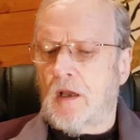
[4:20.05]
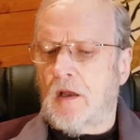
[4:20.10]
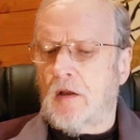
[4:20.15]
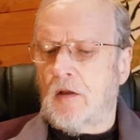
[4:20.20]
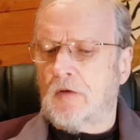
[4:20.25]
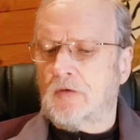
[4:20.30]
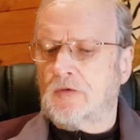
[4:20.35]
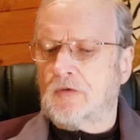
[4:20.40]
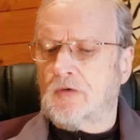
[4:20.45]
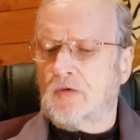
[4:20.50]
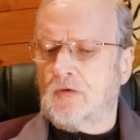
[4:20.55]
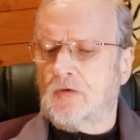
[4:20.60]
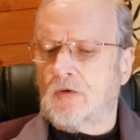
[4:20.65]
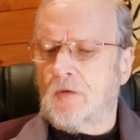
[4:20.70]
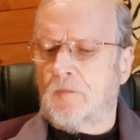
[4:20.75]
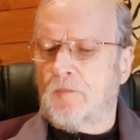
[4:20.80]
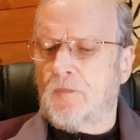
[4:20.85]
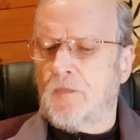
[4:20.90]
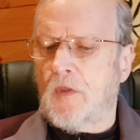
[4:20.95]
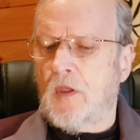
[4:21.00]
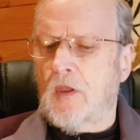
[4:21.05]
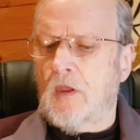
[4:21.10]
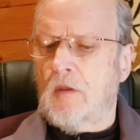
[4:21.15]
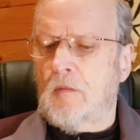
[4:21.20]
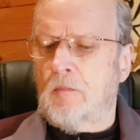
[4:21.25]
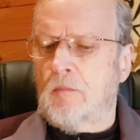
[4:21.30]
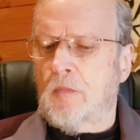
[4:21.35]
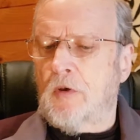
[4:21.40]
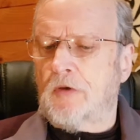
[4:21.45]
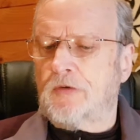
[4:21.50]
asks,
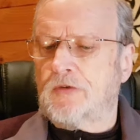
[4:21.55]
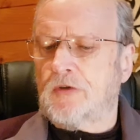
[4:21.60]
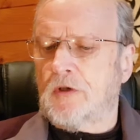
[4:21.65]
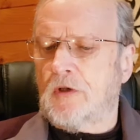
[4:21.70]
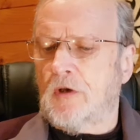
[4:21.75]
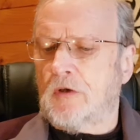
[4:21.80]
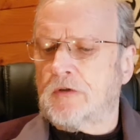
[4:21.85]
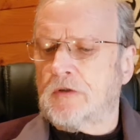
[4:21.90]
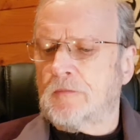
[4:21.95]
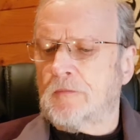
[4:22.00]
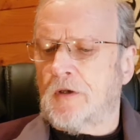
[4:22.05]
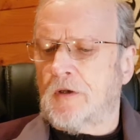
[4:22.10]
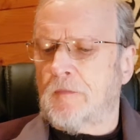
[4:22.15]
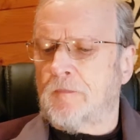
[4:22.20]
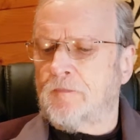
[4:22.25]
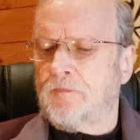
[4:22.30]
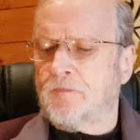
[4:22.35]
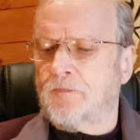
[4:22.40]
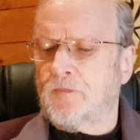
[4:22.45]
"Master Gautama,